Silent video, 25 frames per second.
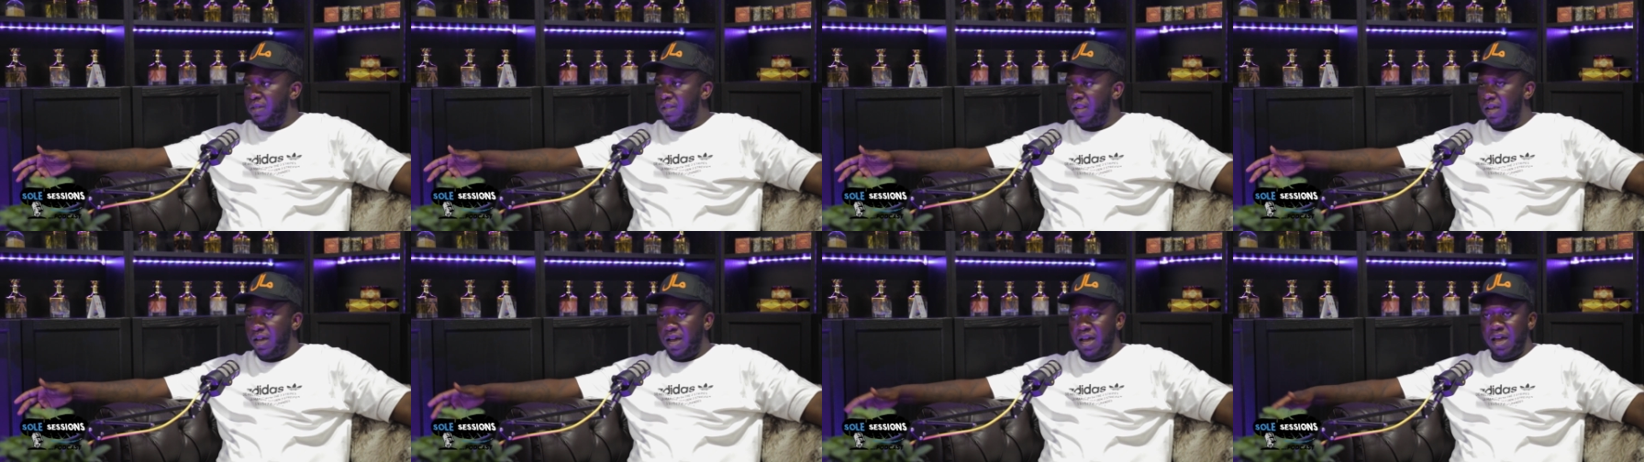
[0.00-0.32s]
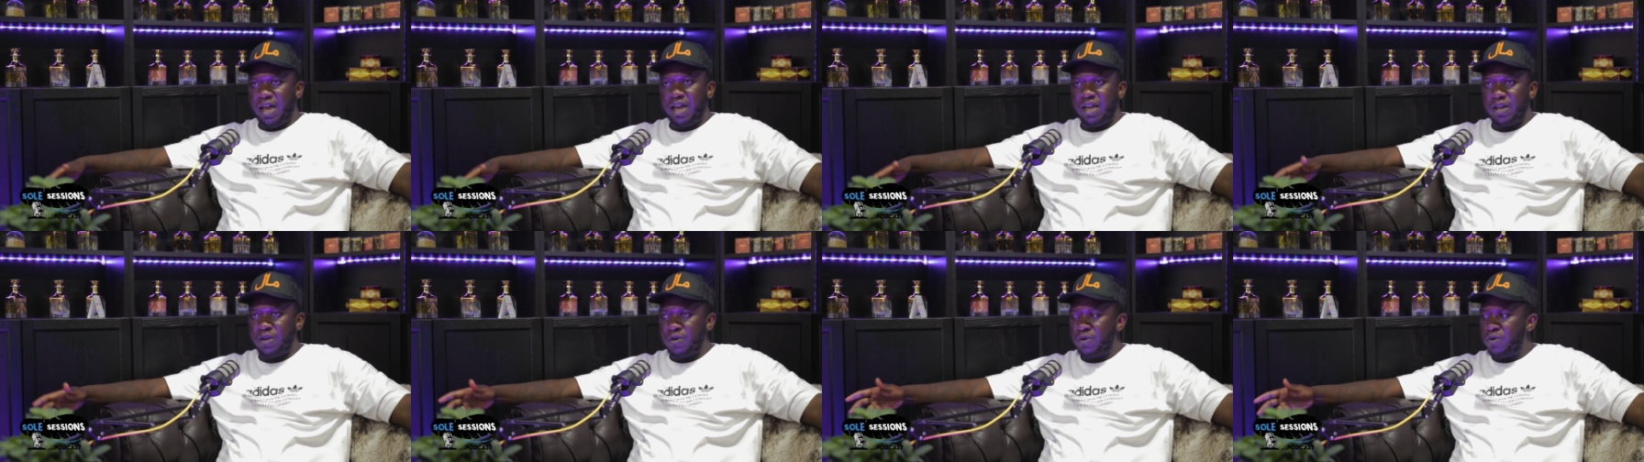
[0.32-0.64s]
All
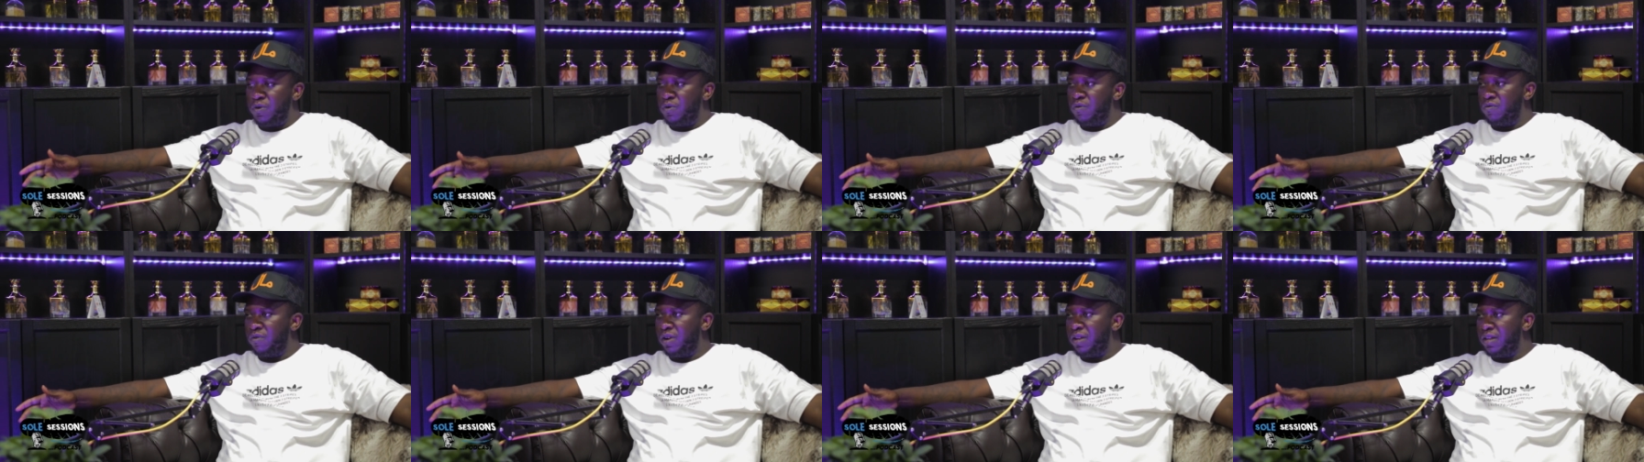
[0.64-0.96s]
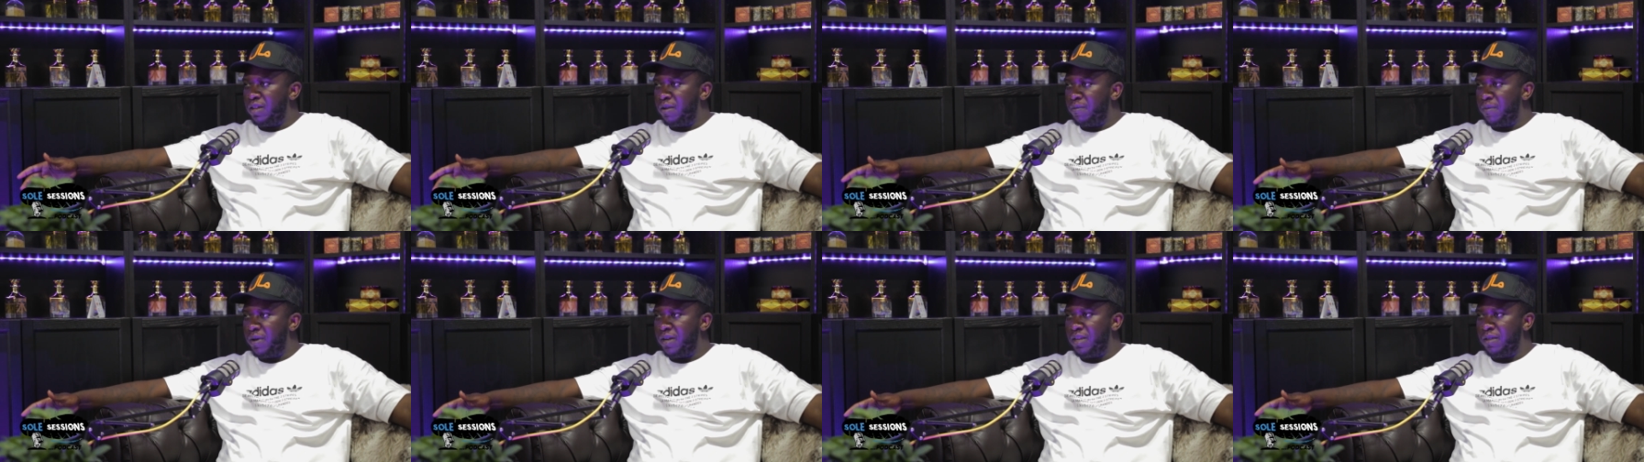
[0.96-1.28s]
right, cool.
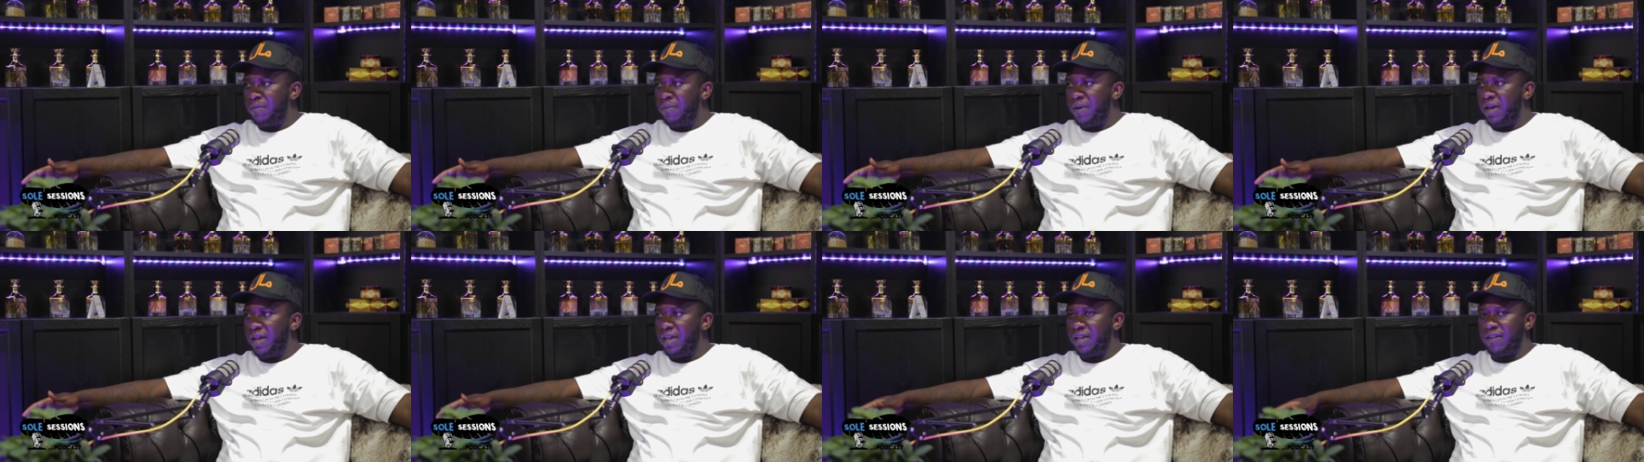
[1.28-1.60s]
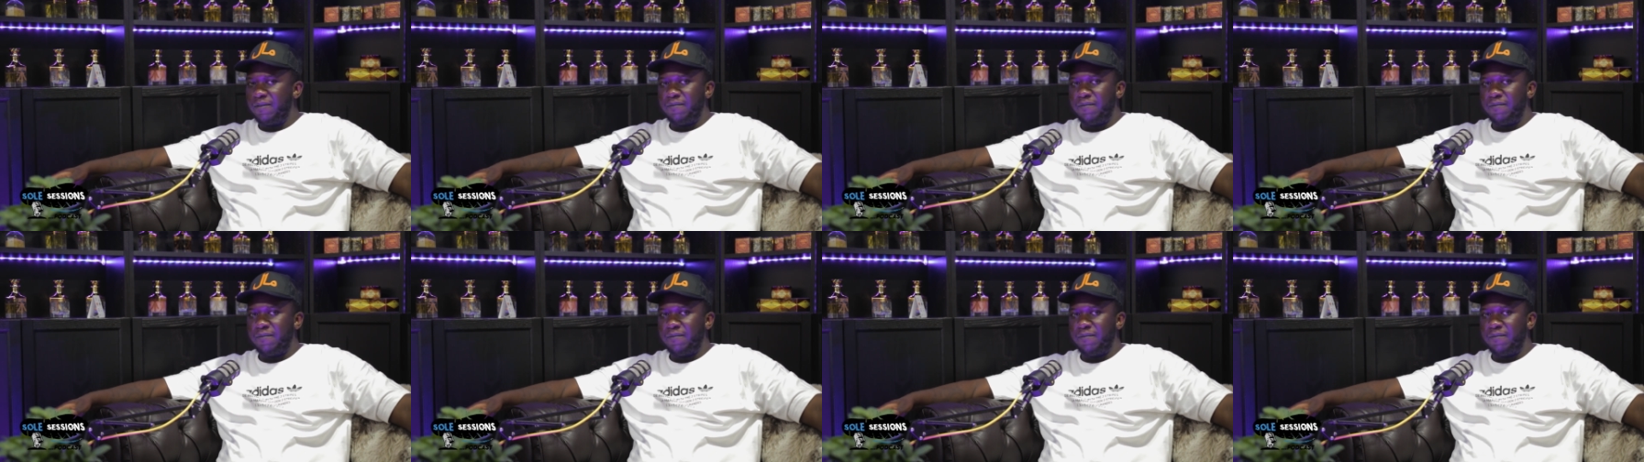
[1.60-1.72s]
Run the money back.